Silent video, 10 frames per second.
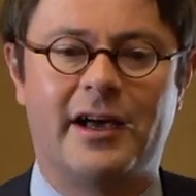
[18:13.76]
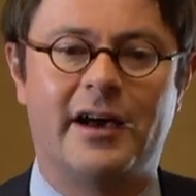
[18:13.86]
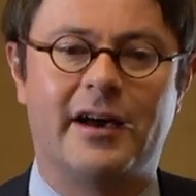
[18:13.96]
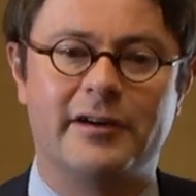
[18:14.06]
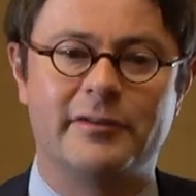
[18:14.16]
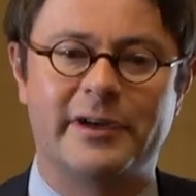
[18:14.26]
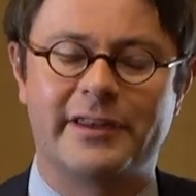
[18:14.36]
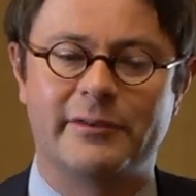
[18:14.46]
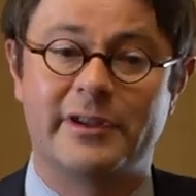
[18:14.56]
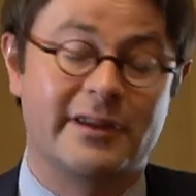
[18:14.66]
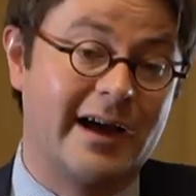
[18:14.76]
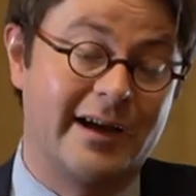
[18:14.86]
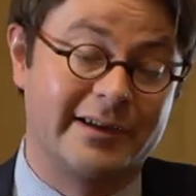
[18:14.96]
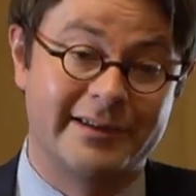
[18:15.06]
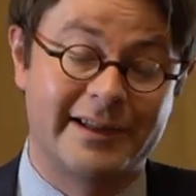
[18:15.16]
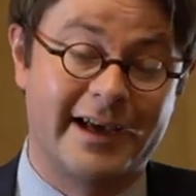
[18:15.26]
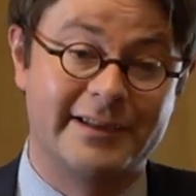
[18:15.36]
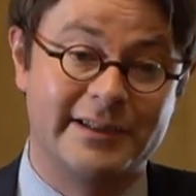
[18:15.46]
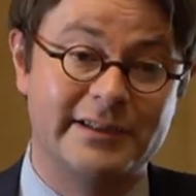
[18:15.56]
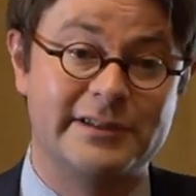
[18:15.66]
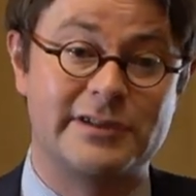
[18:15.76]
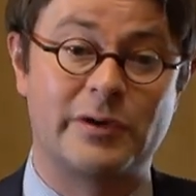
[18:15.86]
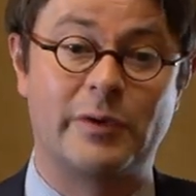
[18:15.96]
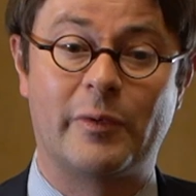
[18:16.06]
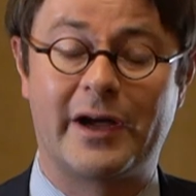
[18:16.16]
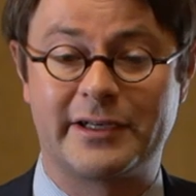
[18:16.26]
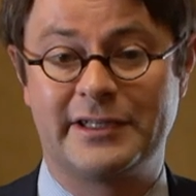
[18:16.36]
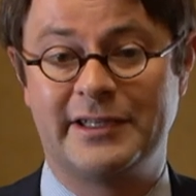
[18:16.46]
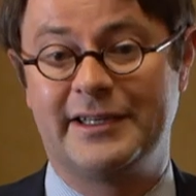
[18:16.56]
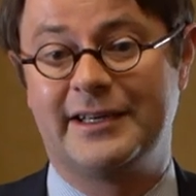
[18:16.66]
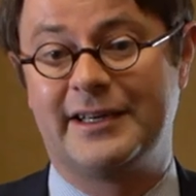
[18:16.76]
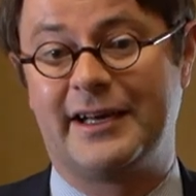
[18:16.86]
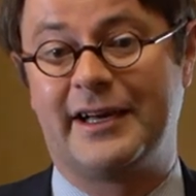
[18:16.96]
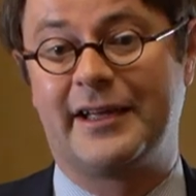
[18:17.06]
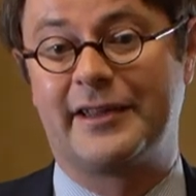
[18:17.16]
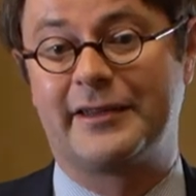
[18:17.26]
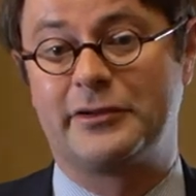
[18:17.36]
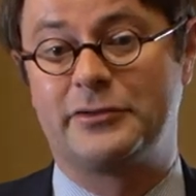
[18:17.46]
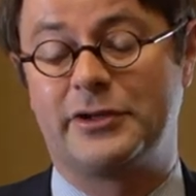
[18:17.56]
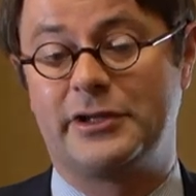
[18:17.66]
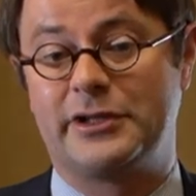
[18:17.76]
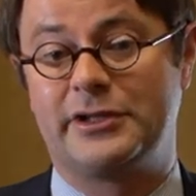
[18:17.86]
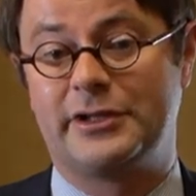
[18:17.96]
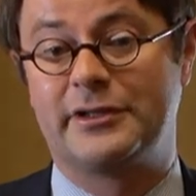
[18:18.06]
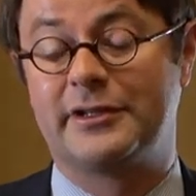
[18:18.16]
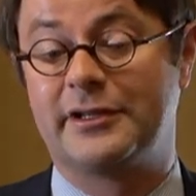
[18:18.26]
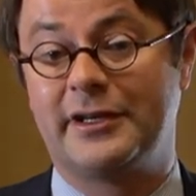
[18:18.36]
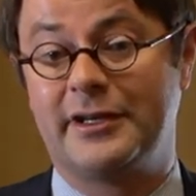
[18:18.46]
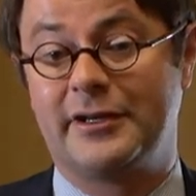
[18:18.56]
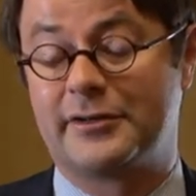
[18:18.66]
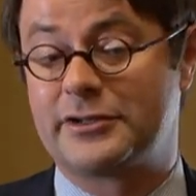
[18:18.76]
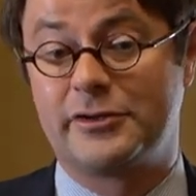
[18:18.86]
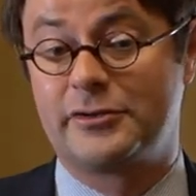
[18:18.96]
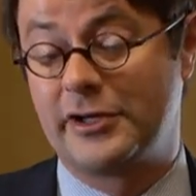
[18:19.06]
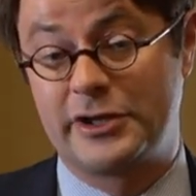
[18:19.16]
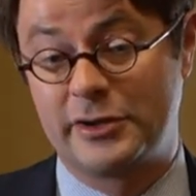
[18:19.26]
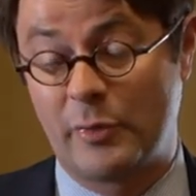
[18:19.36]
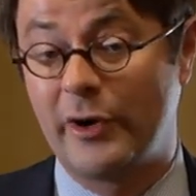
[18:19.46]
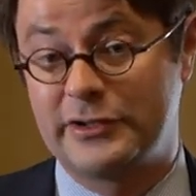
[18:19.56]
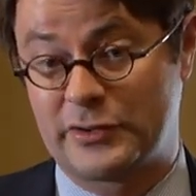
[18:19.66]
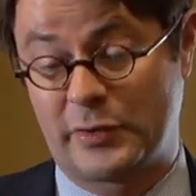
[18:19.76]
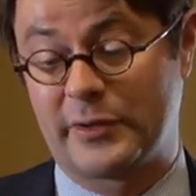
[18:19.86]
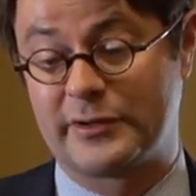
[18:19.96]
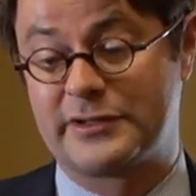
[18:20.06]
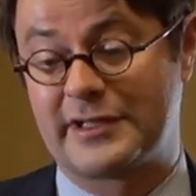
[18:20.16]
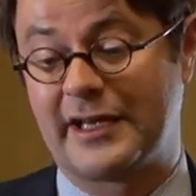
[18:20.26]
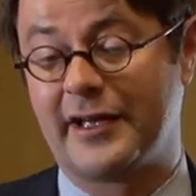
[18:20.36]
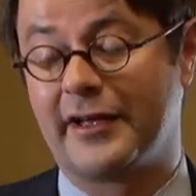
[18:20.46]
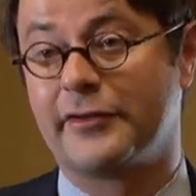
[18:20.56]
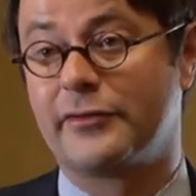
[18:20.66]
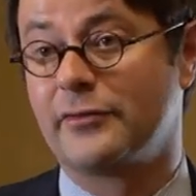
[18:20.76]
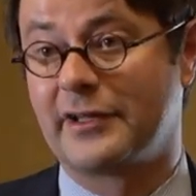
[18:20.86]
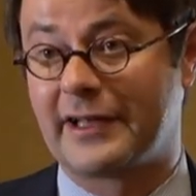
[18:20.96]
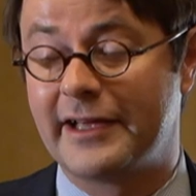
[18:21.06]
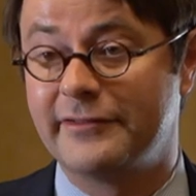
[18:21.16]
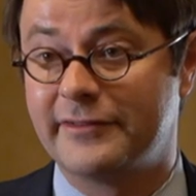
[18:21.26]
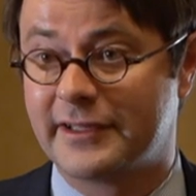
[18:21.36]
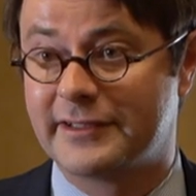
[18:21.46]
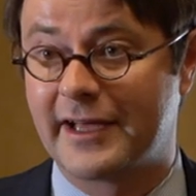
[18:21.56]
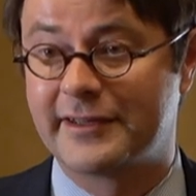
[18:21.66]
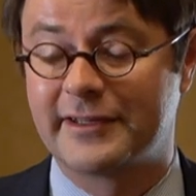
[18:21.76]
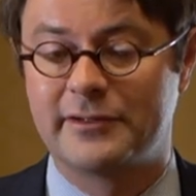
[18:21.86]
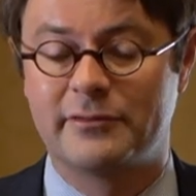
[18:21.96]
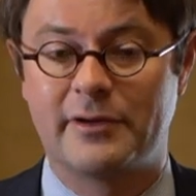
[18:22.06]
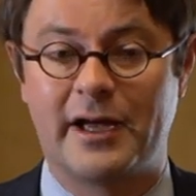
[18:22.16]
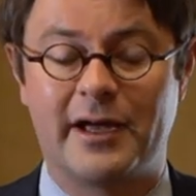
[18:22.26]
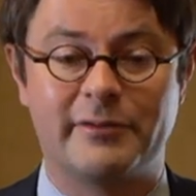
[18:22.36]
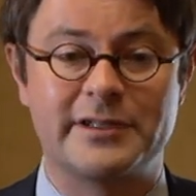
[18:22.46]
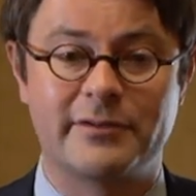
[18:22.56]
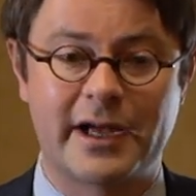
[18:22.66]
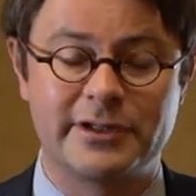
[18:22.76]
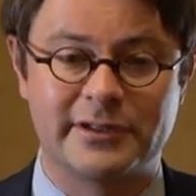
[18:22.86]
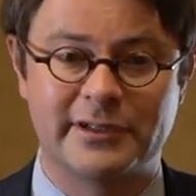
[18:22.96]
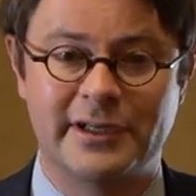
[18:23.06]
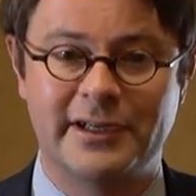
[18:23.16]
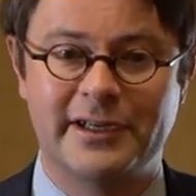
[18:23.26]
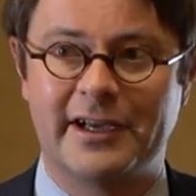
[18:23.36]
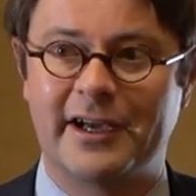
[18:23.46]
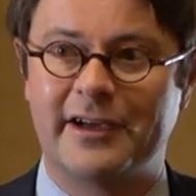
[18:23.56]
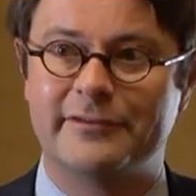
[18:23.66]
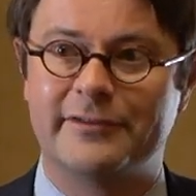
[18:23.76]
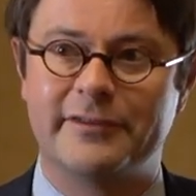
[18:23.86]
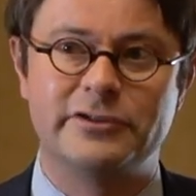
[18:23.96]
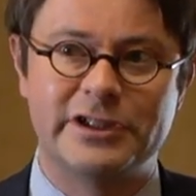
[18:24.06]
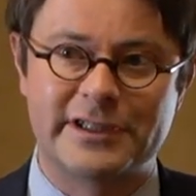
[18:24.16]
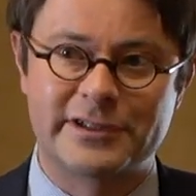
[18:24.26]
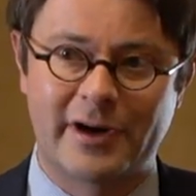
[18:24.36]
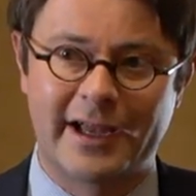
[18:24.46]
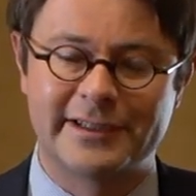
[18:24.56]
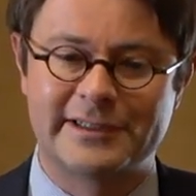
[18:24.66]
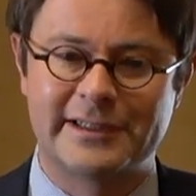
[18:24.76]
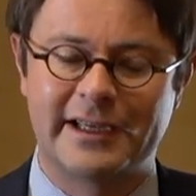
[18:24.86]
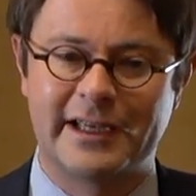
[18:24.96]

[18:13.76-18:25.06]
uh, with, with God, and that is what uh, the tradition, Christian tradition points towards uh, through the life and death and resurrection of, of Jesus Christ.